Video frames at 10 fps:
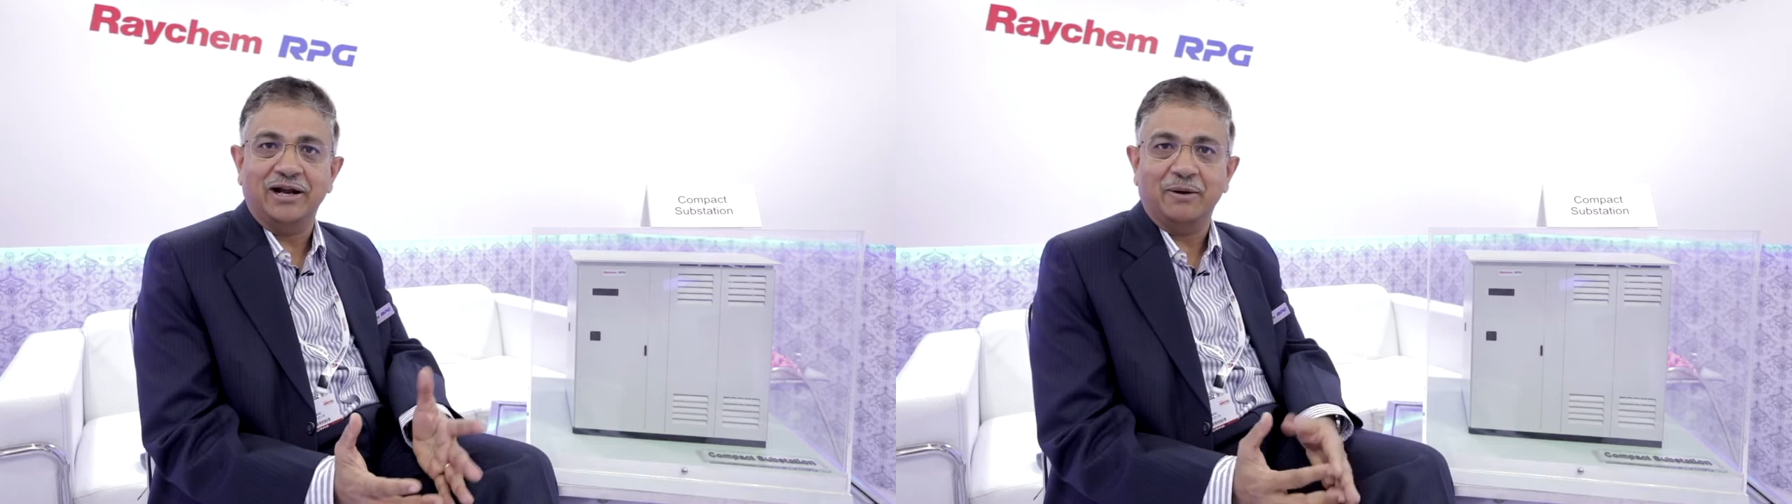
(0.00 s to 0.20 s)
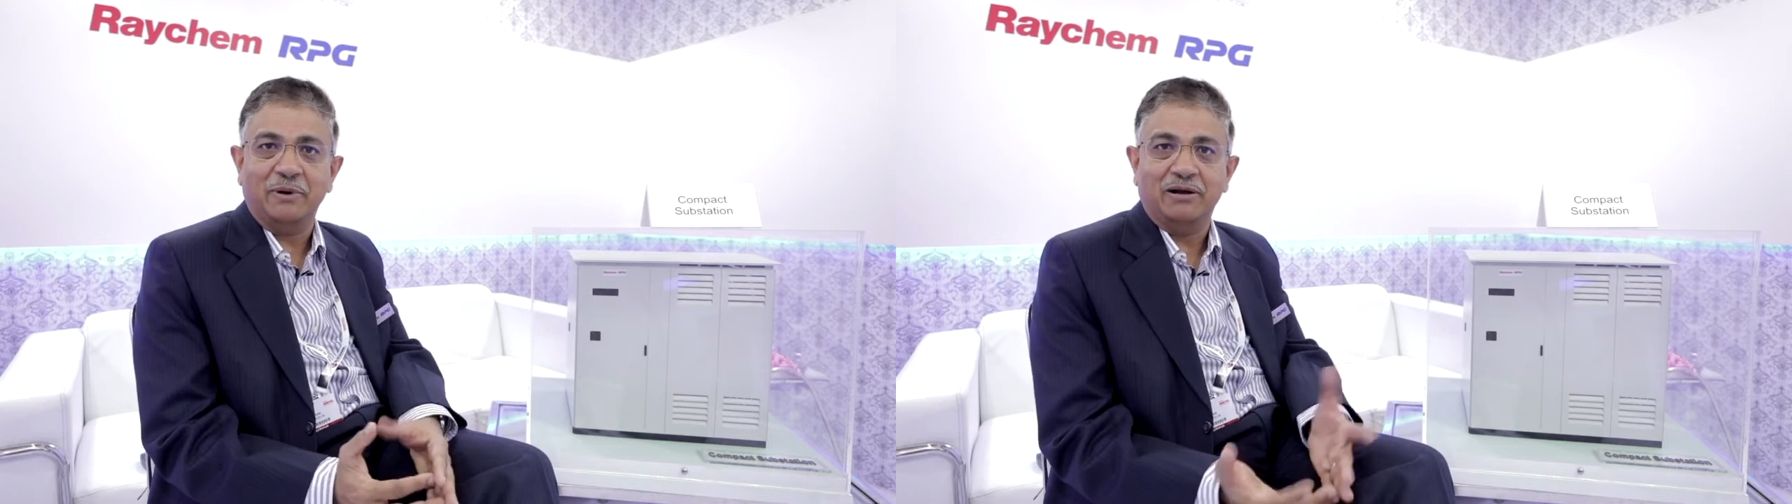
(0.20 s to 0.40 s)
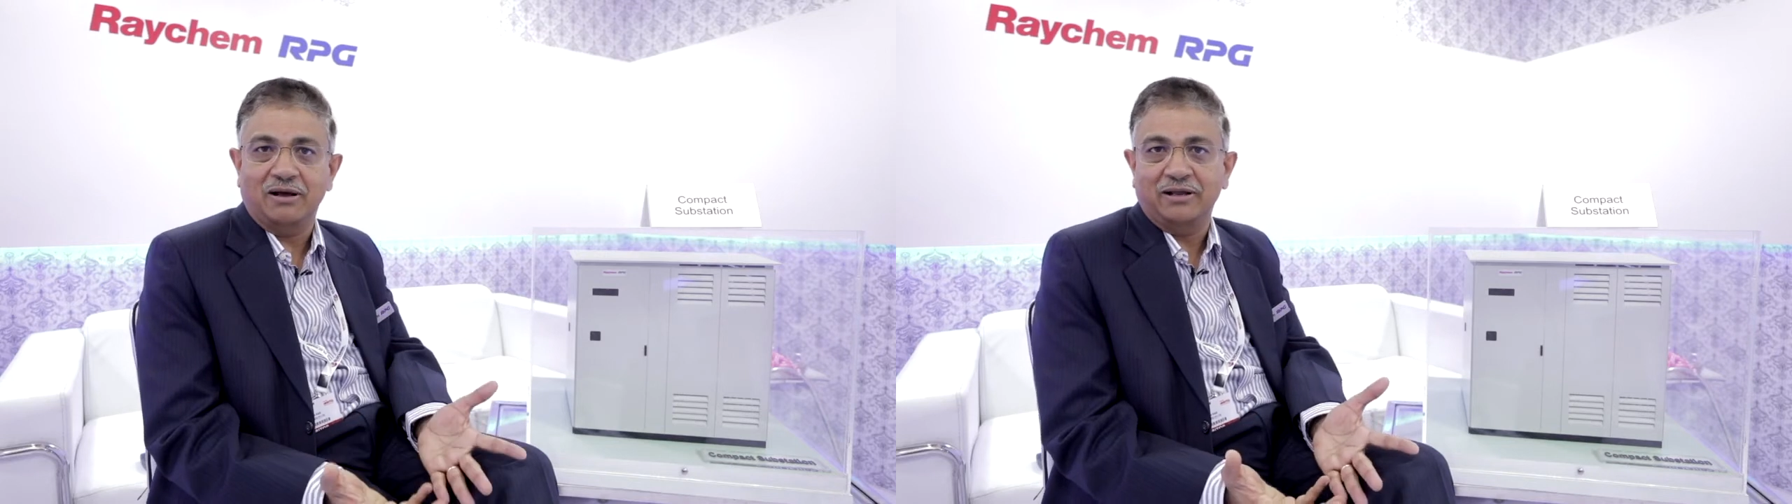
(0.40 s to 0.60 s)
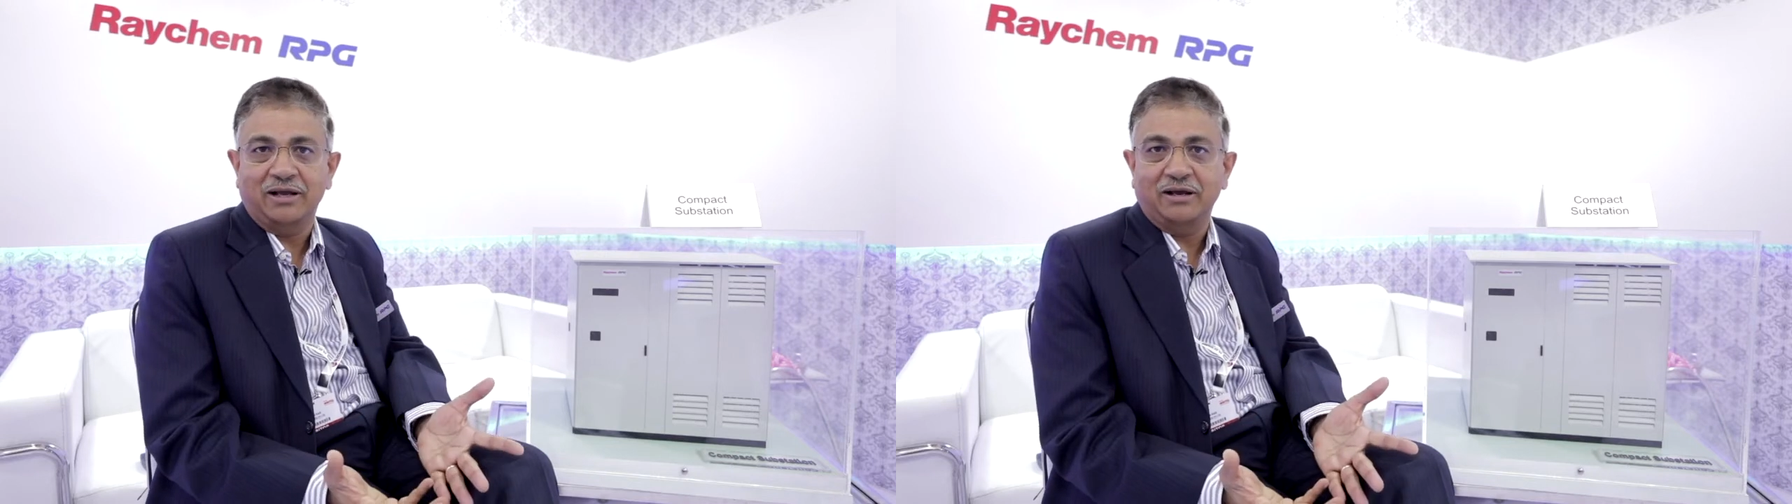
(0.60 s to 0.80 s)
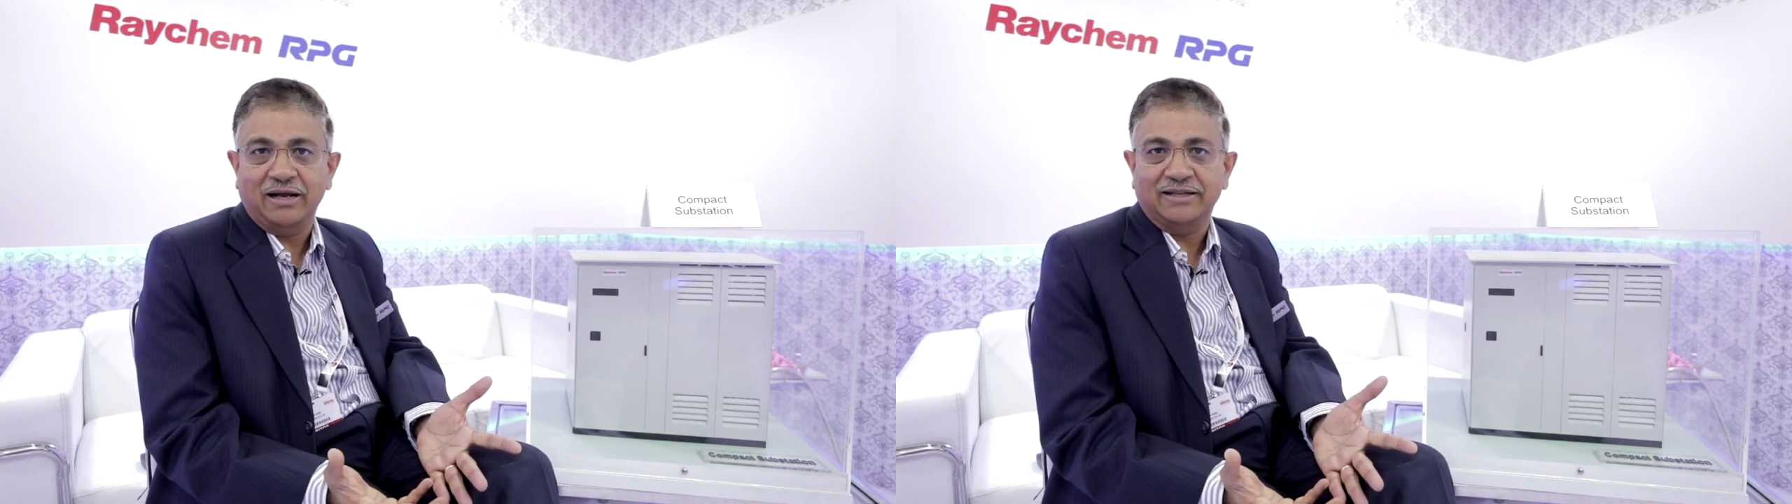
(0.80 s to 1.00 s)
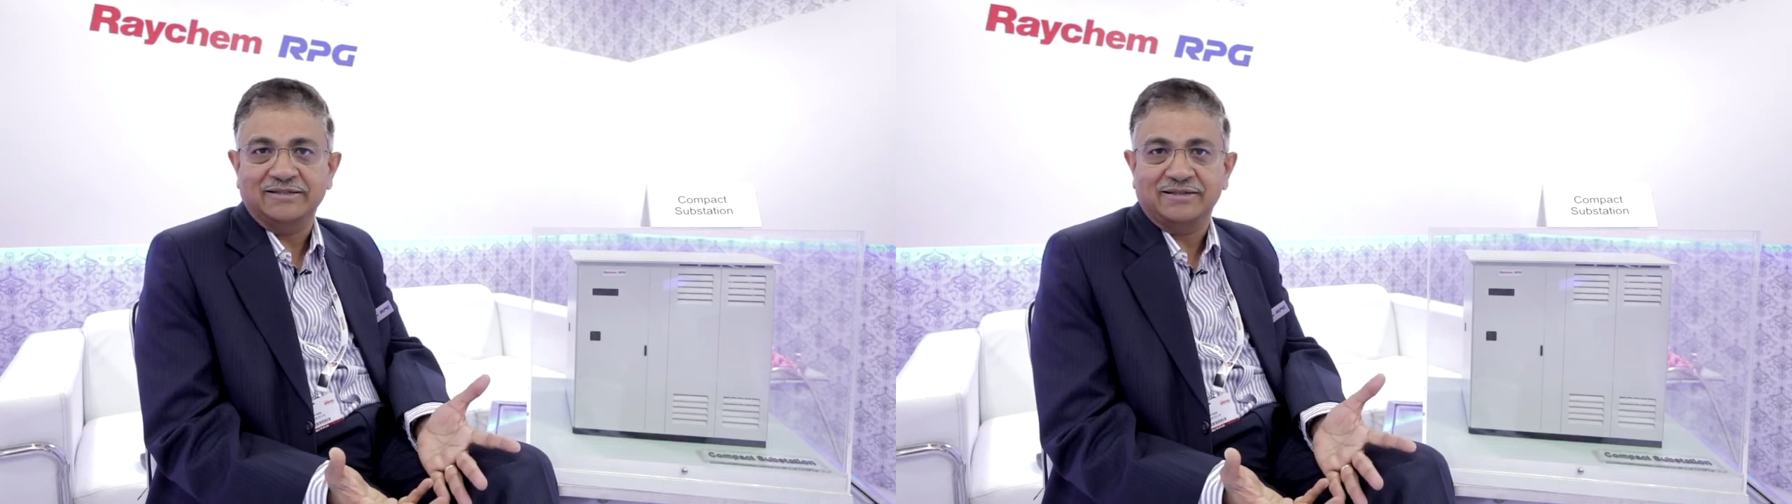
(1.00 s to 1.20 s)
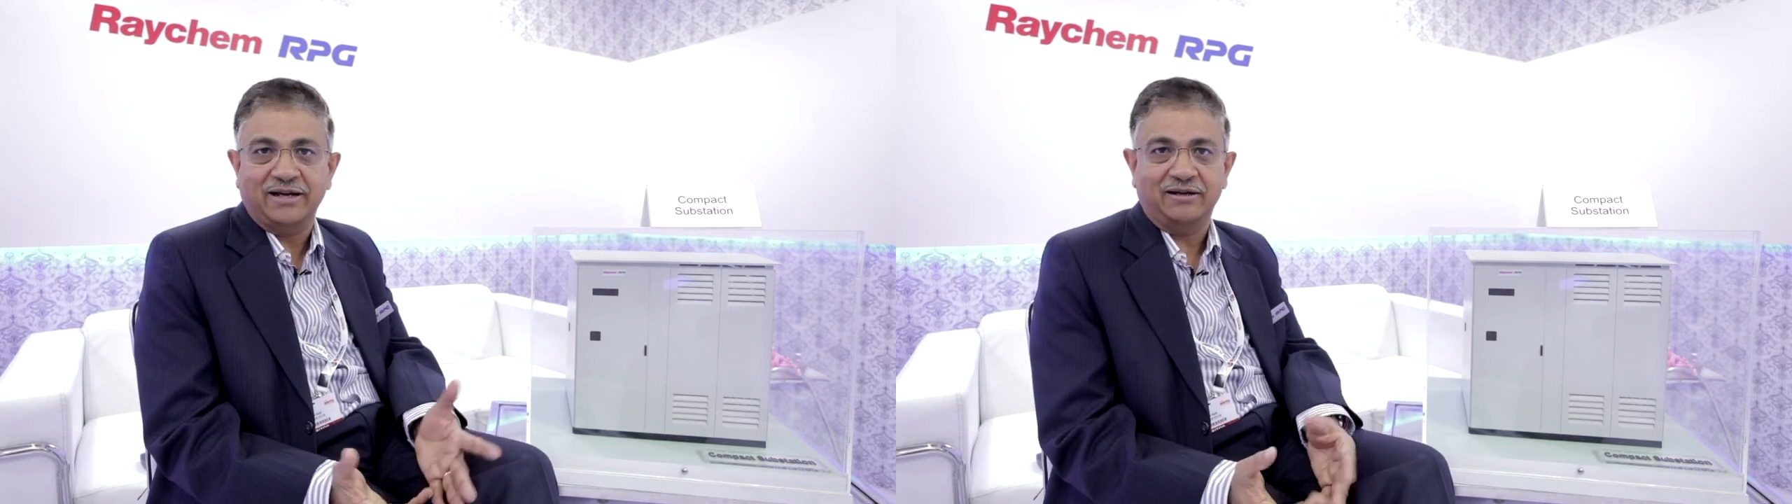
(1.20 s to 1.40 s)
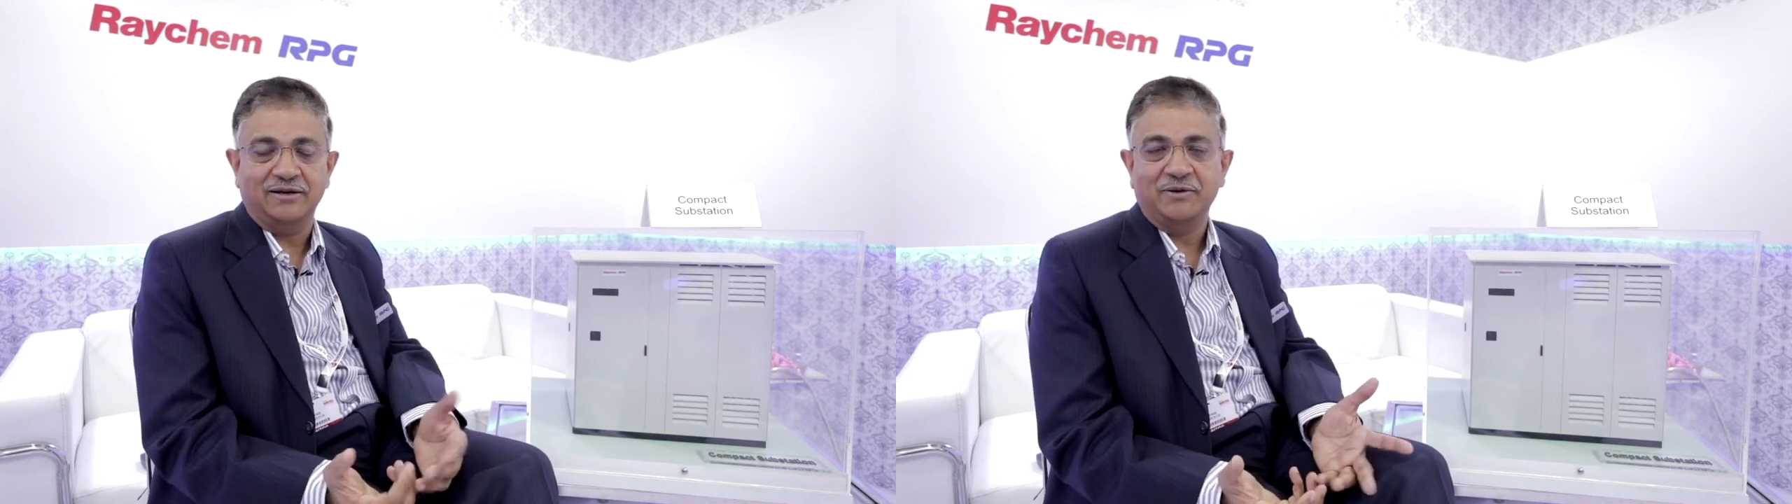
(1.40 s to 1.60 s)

it up and running at the site.